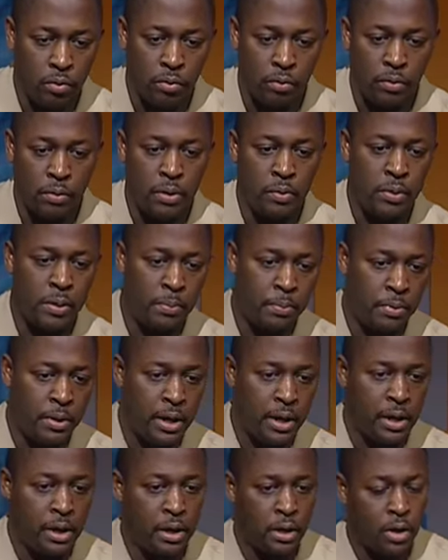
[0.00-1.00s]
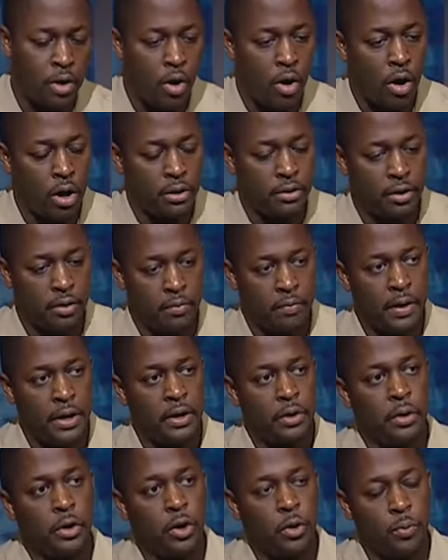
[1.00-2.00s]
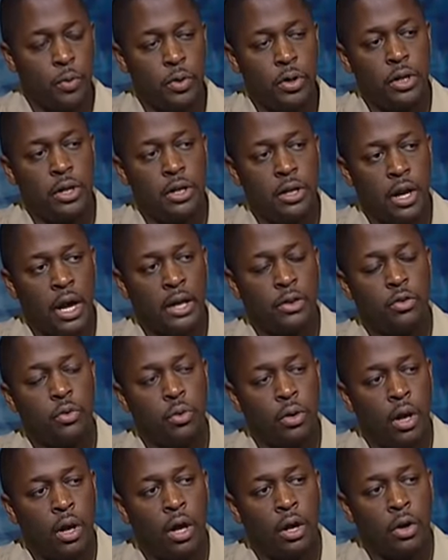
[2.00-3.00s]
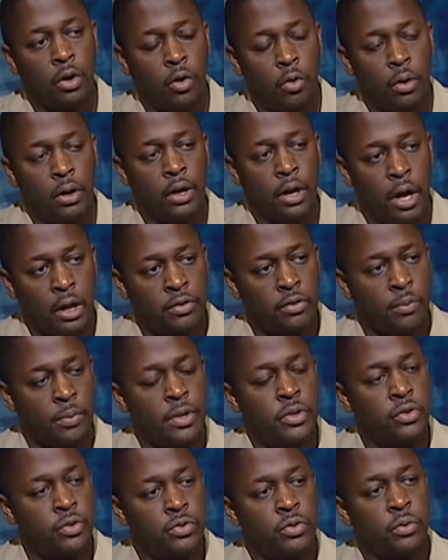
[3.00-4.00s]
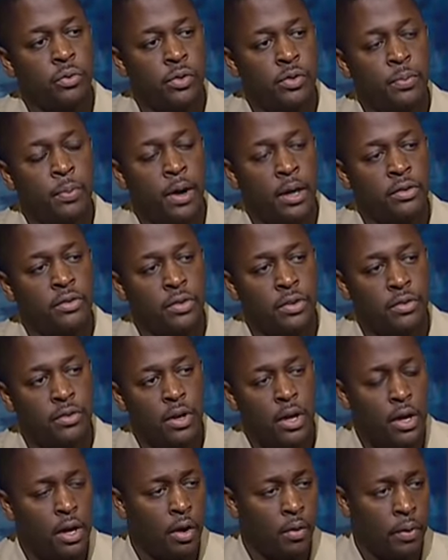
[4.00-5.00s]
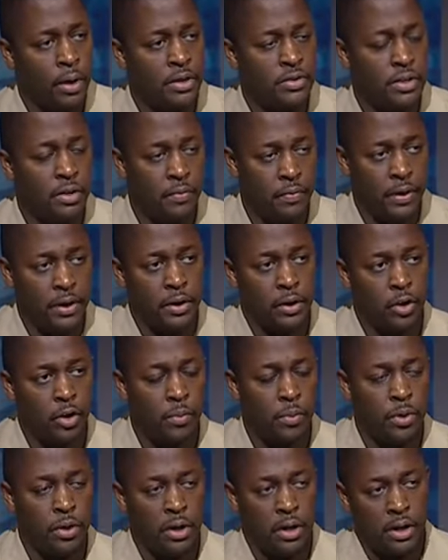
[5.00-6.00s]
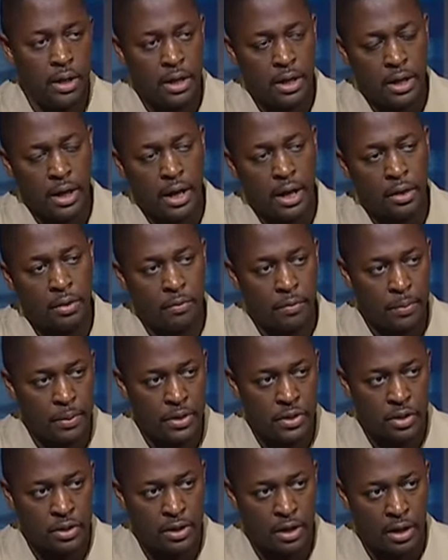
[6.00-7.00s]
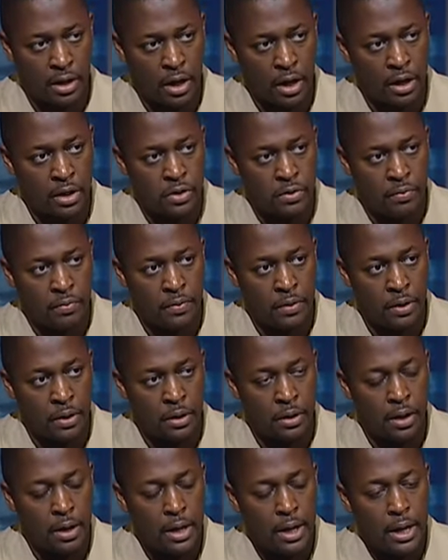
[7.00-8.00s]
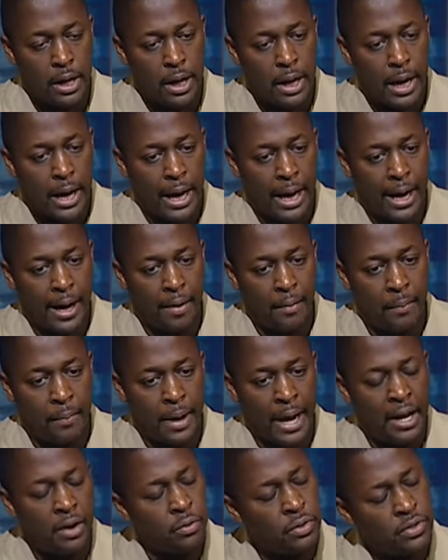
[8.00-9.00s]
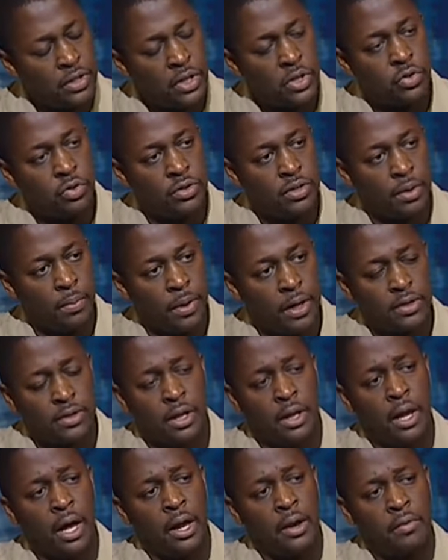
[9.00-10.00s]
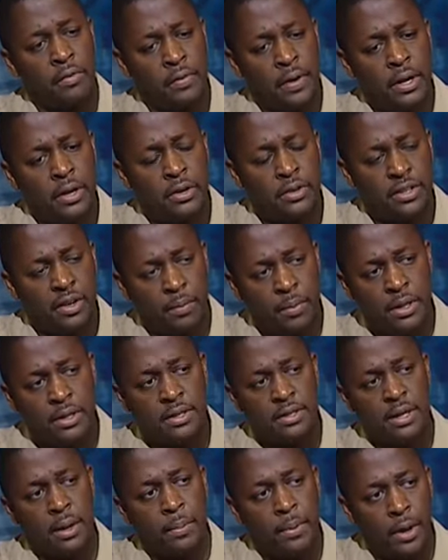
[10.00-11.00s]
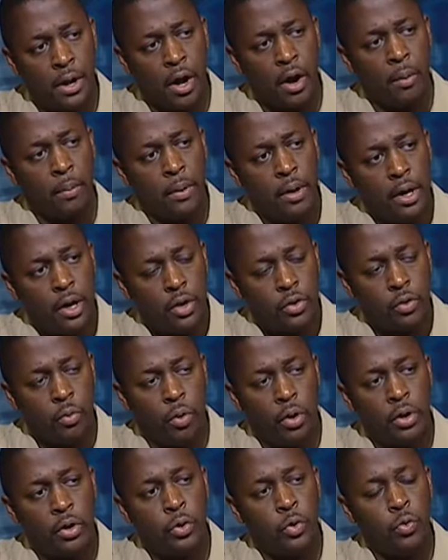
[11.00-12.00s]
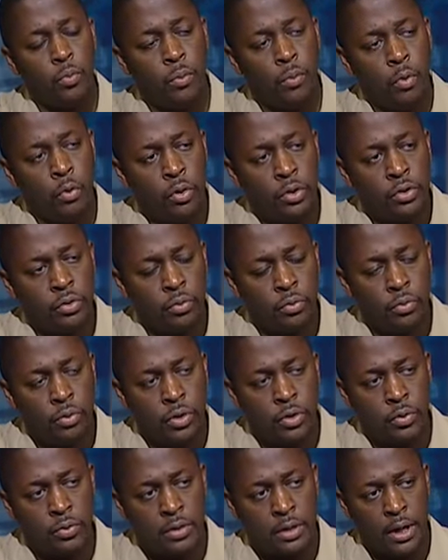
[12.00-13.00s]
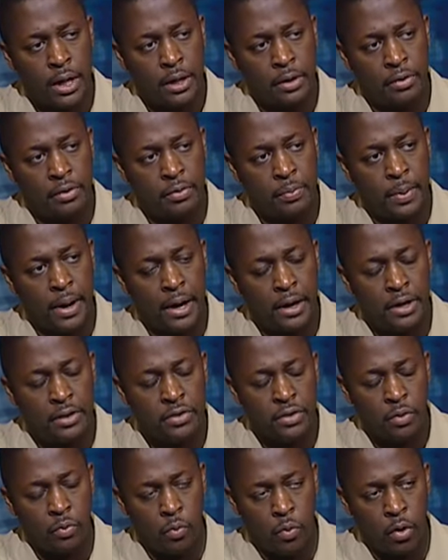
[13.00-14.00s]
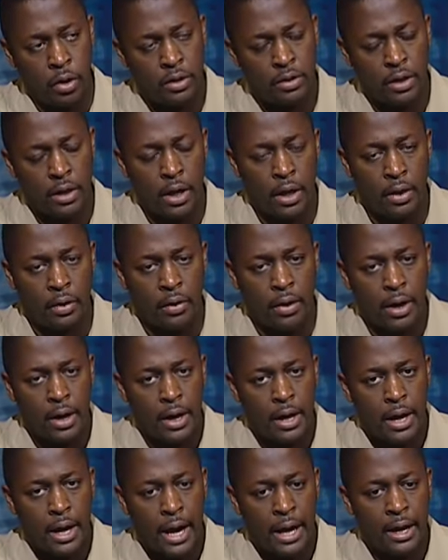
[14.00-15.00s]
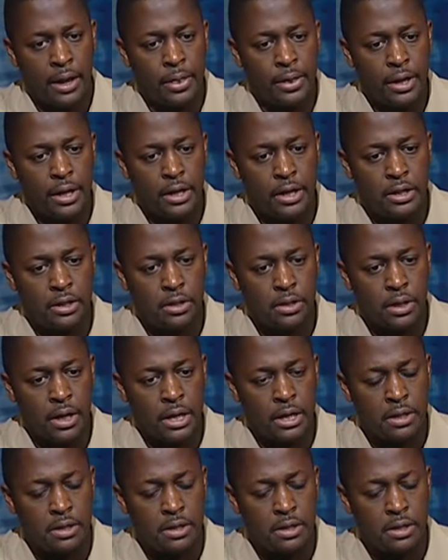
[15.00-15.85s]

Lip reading: we did a little call to the vendor community not too long ago and got some interesting responses when I say the vendor community in the health information technology field. And it was interesting because a lot of vendors have been stepping up to want to do more to reduce health disparities and work together. And I think it's